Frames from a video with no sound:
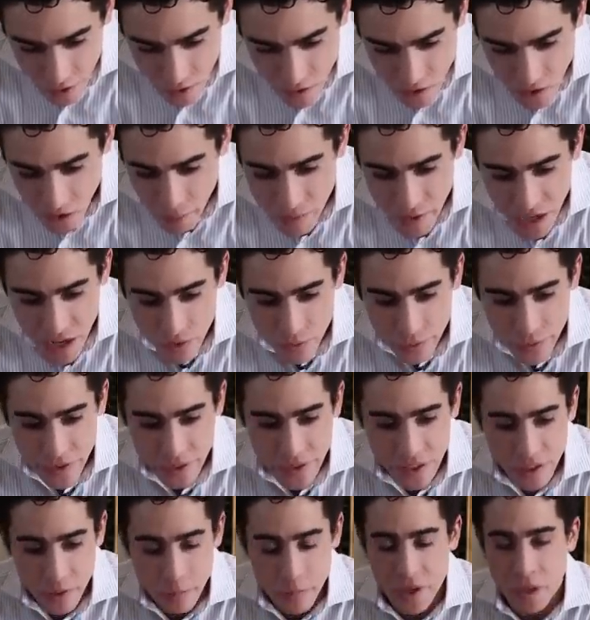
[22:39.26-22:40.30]
So I'm not
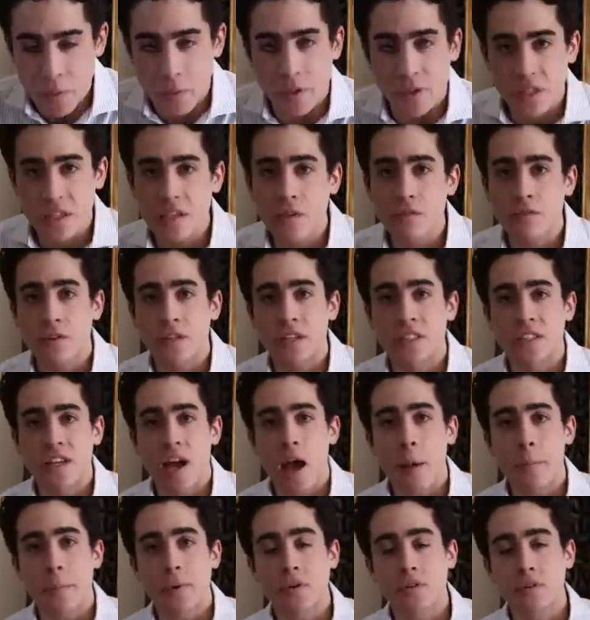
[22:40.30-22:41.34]
really a big believer in
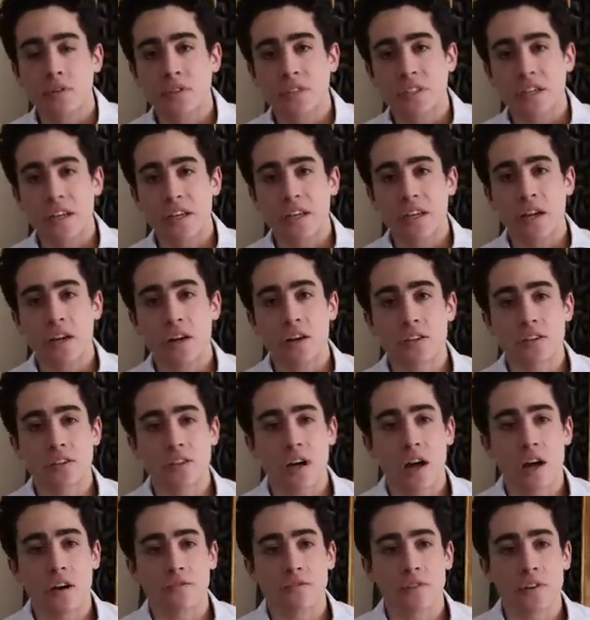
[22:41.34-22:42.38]
topical skincare
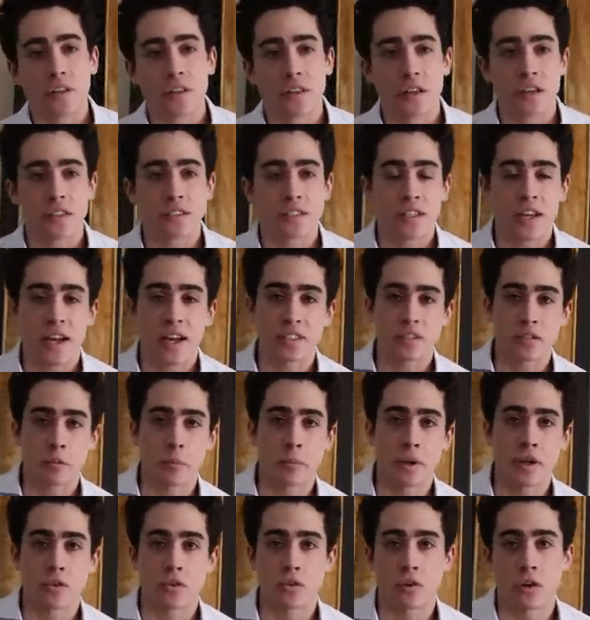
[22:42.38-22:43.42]
stuff unless it has a
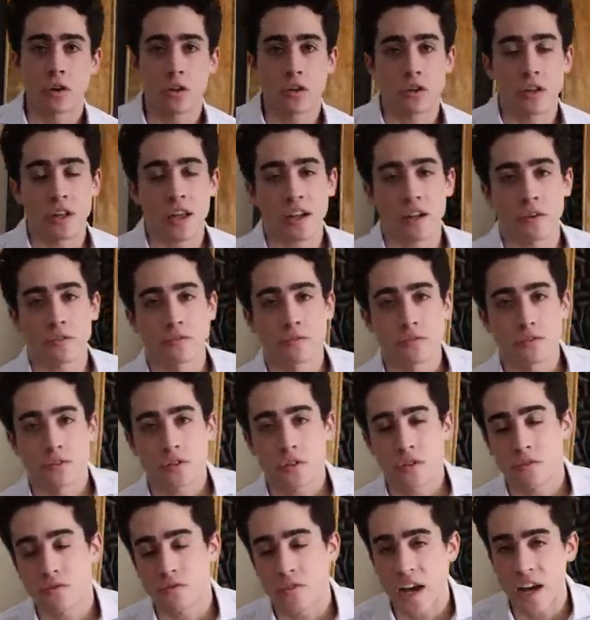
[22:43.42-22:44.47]
mineral or like a
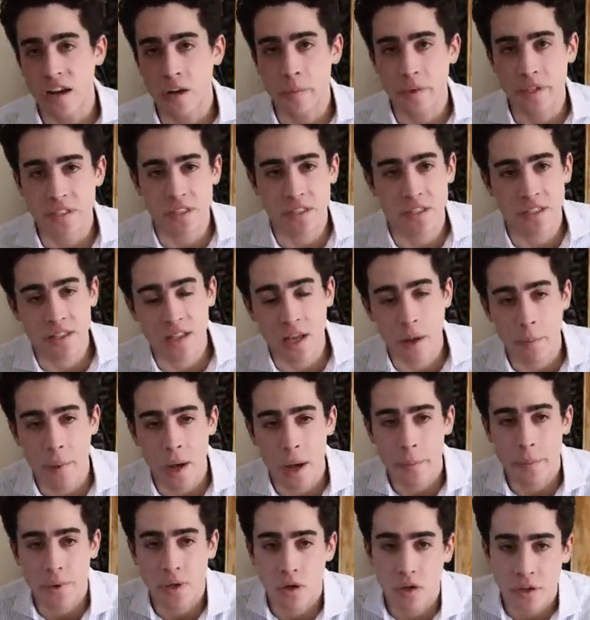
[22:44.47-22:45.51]
certain vitamins in it that
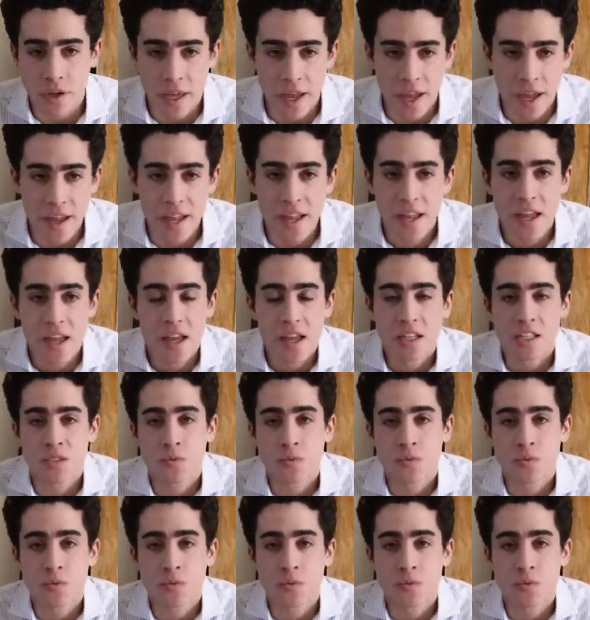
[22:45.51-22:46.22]
might be okay.